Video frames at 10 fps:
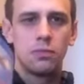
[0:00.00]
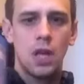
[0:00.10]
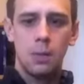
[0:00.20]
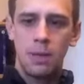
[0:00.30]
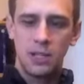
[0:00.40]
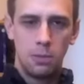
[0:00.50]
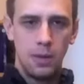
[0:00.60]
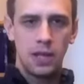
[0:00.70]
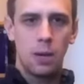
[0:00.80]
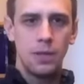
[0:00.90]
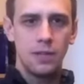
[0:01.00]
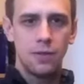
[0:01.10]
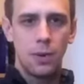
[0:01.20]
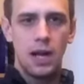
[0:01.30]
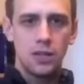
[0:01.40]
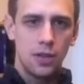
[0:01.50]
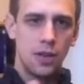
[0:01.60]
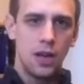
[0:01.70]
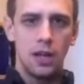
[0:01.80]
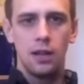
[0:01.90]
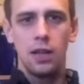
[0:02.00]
I hadn't picked up a bit of comedy for a while, so I thought